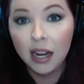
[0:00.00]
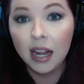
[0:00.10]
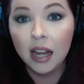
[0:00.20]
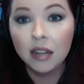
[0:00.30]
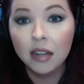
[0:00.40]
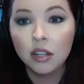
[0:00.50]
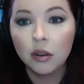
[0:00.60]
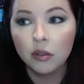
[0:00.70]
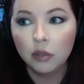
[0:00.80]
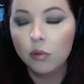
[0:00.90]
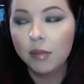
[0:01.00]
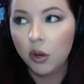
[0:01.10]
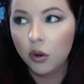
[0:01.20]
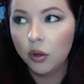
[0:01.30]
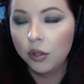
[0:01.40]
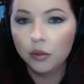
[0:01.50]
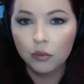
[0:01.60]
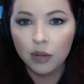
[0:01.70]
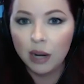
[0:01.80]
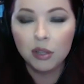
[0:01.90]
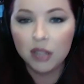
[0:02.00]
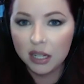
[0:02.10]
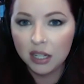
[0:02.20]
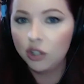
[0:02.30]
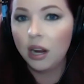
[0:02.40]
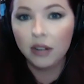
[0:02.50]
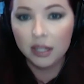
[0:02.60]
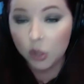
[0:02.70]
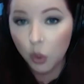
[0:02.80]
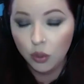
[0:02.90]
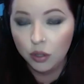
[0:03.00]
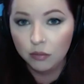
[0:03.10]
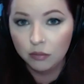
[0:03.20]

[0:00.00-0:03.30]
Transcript: And lo and behold, when I put that t-shirt out, it sold.